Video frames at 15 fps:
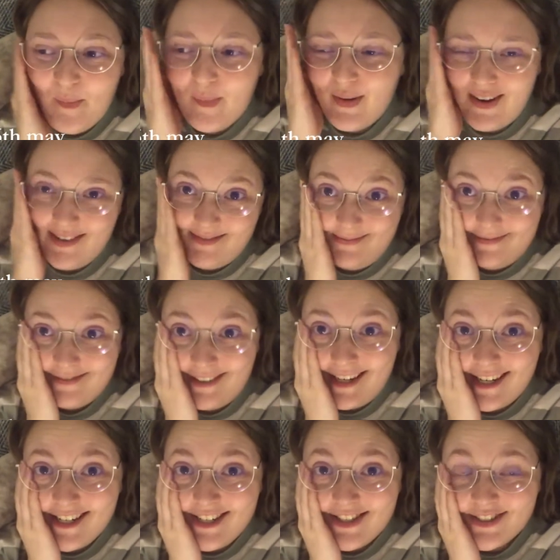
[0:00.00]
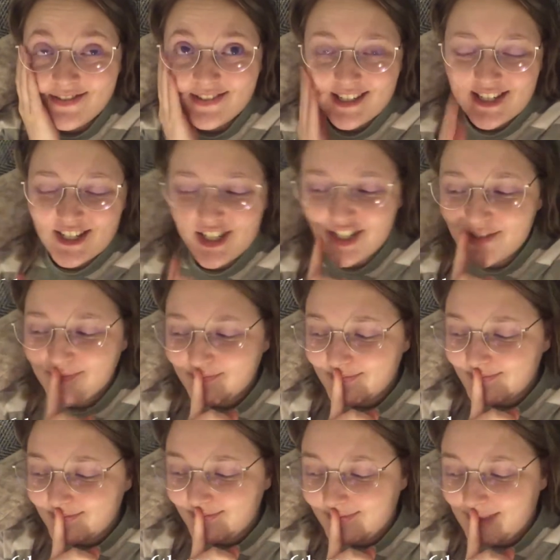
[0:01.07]
But I just finished
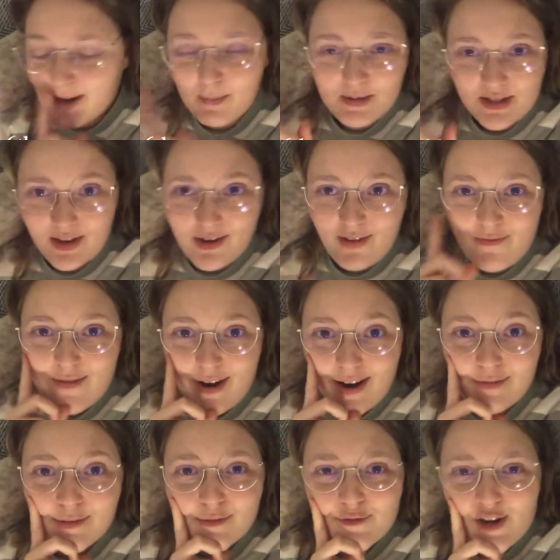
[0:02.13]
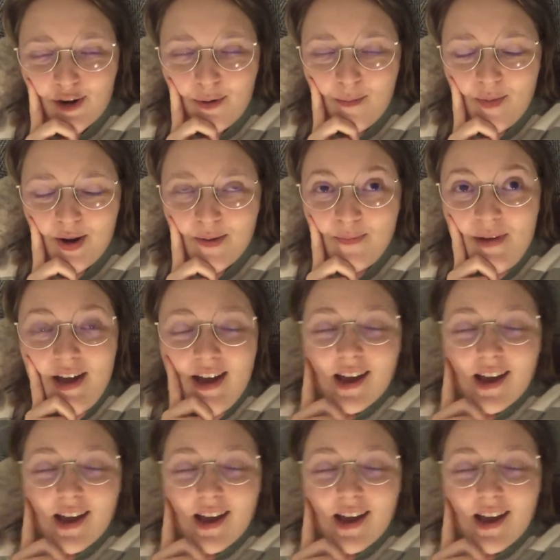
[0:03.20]
episode 5 of Shadow and Bone.